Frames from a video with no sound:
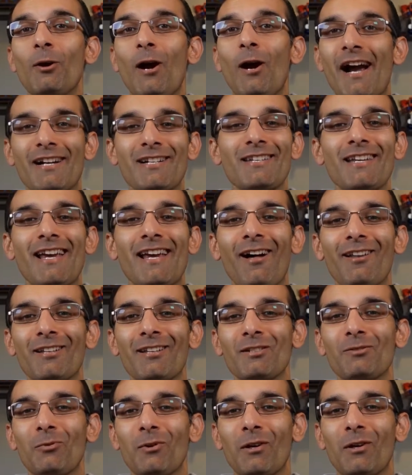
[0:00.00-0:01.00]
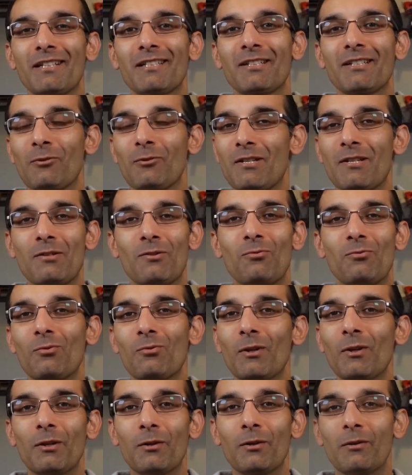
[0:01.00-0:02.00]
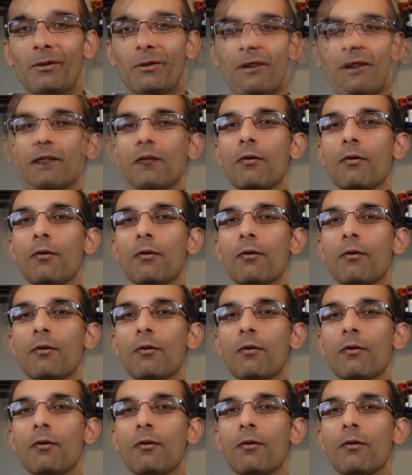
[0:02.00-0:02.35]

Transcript: actually how this works, which is really, really awesome.